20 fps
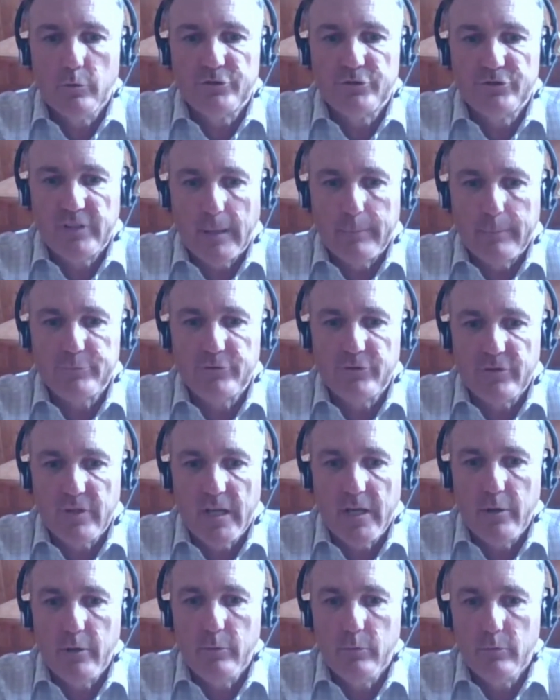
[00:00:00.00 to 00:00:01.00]
steps that
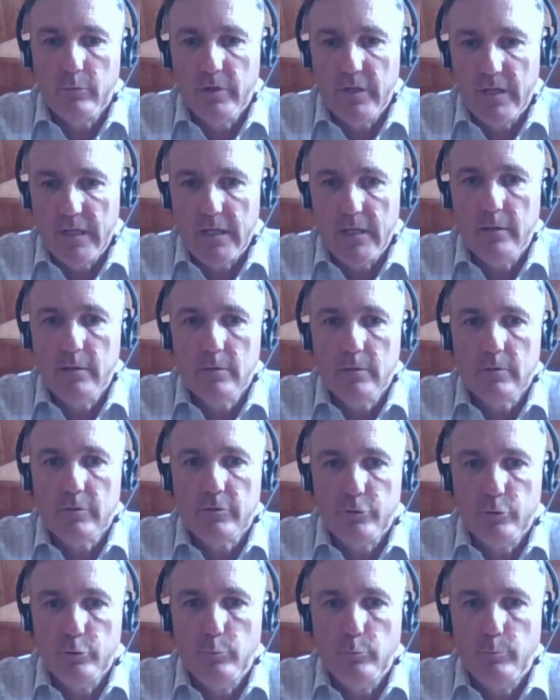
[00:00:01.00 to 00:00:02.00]
they need
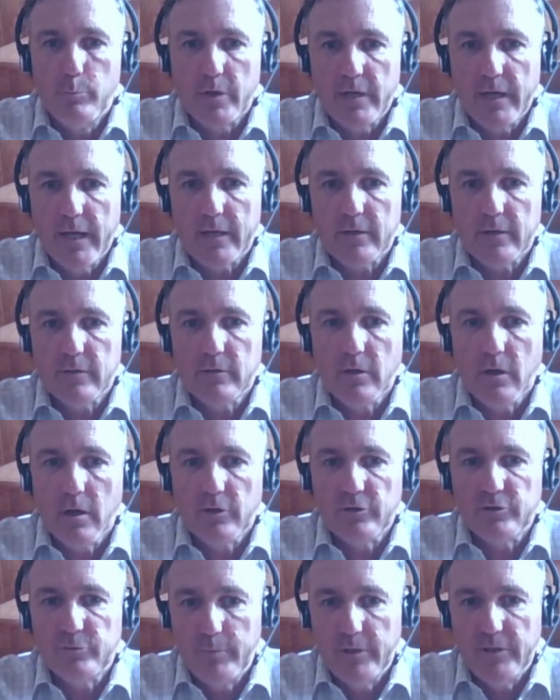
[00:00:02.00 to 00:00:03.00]
to protect
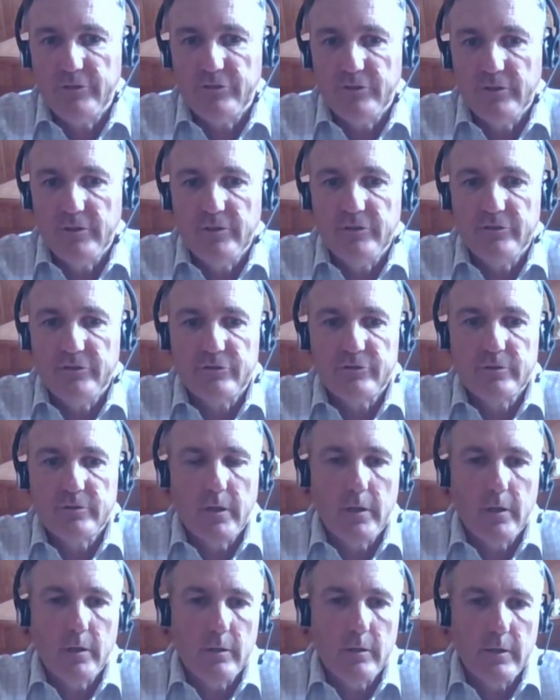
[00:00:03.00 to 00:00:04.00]
our species
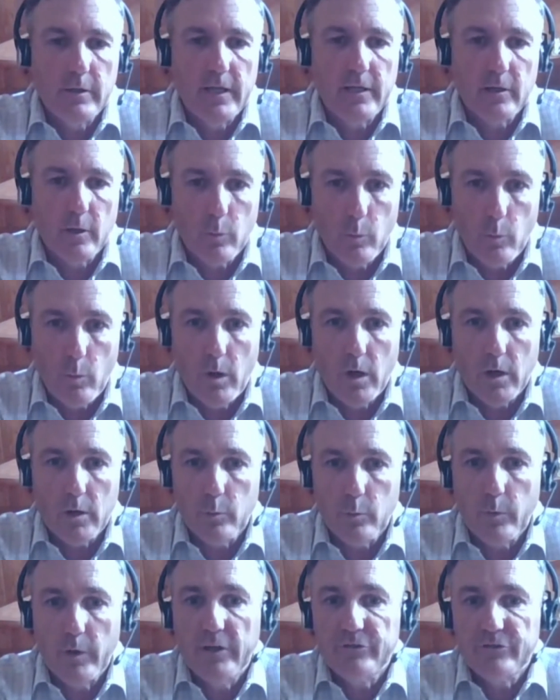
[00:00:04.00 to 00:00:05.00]
and our
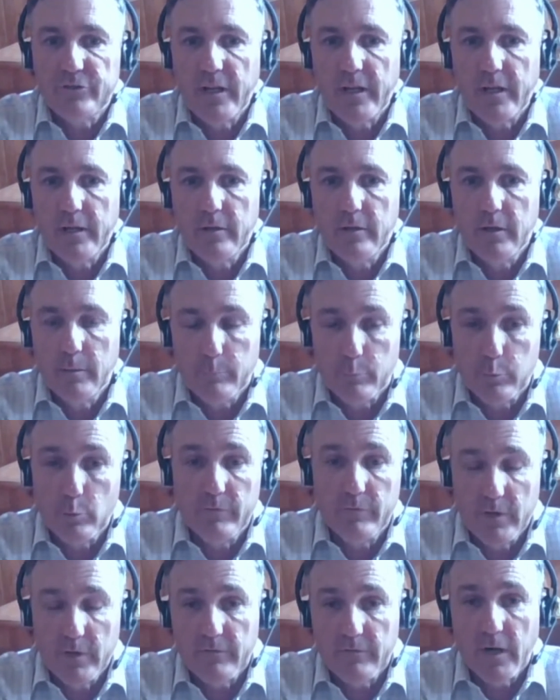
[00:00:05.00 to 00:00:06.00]
waterways and
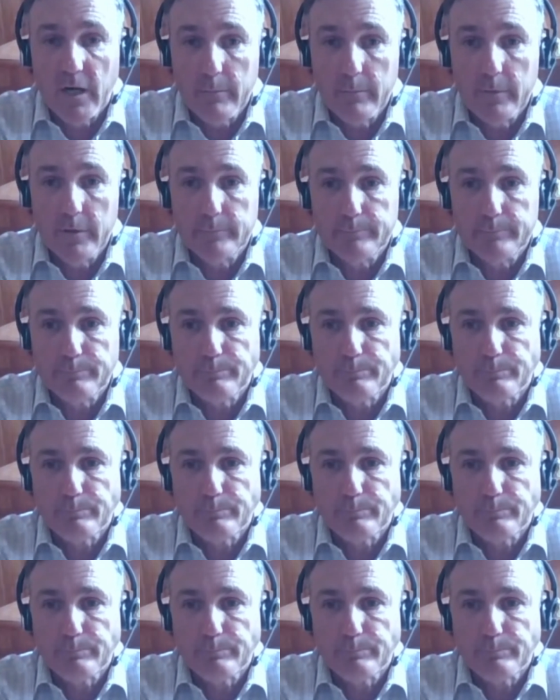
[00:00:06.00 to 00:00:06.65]
improve the environment.